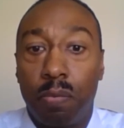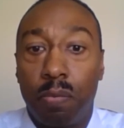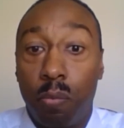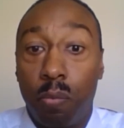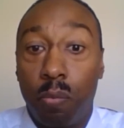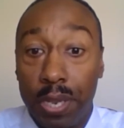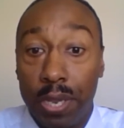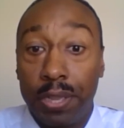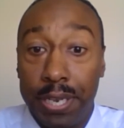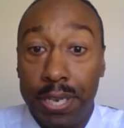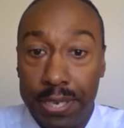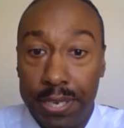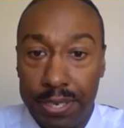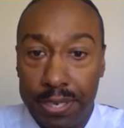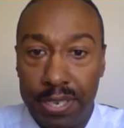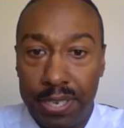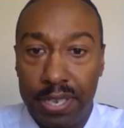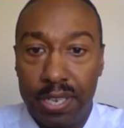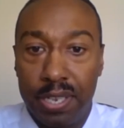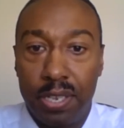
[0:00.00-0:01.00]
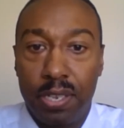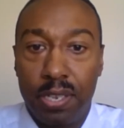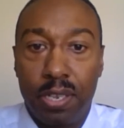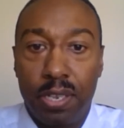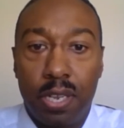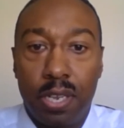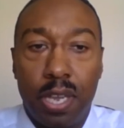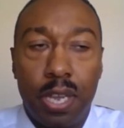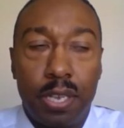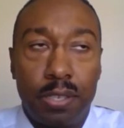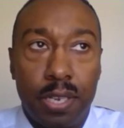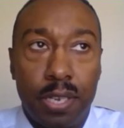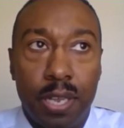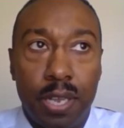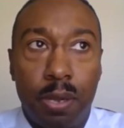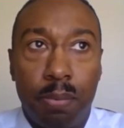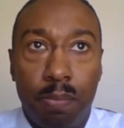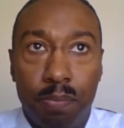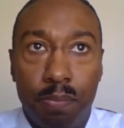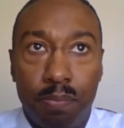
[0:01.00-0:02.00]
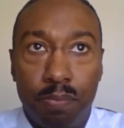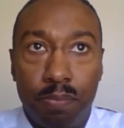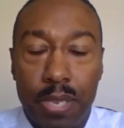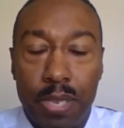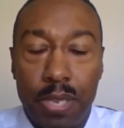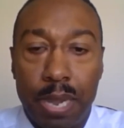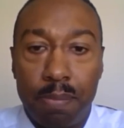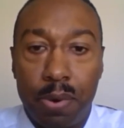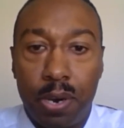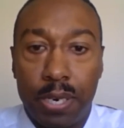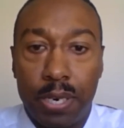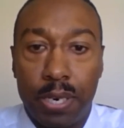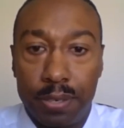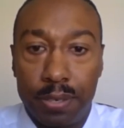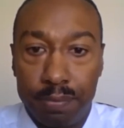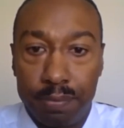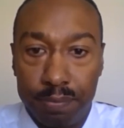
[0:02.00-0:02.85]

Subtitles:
willing to help that market.